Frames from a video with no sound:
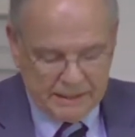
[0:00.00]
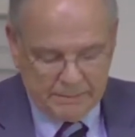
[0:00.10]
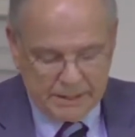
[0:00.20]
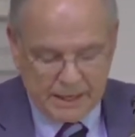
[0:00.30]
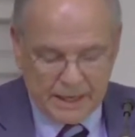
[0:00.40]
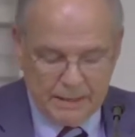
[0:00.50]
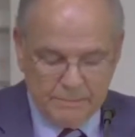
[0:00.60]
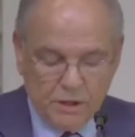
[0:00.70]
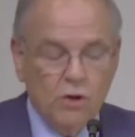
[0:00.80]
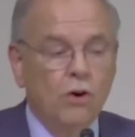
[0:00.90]
became
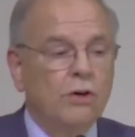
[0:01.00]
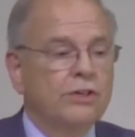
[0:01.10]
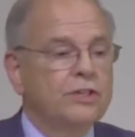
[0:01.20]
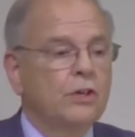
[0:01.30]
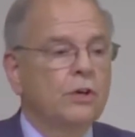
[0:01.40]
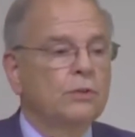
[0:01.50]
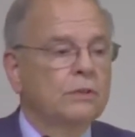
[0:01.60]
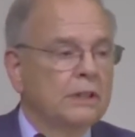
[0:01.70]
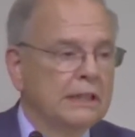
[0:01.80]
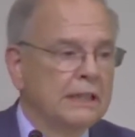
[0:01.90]
the cornerstone
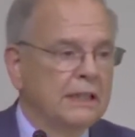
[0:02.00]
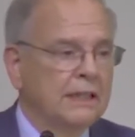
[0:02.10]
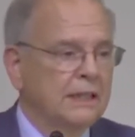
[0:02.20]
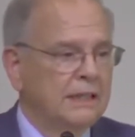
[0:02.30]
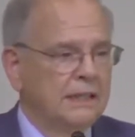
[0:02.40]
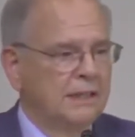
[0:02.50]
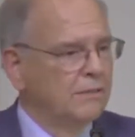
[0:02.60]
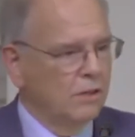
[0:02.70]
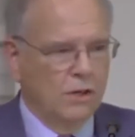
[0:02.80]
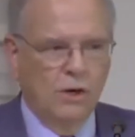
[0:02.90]

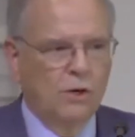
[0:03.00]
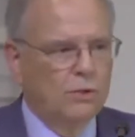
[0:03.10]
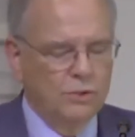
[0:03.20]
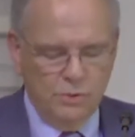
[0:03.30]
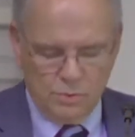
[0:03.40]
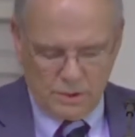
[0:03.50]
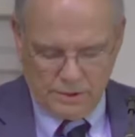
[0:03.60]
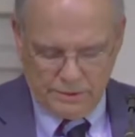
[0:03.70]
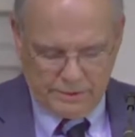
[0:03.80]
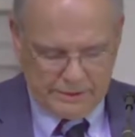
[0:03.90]
for a whole new
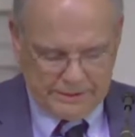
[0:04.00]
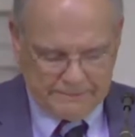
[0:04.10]
world.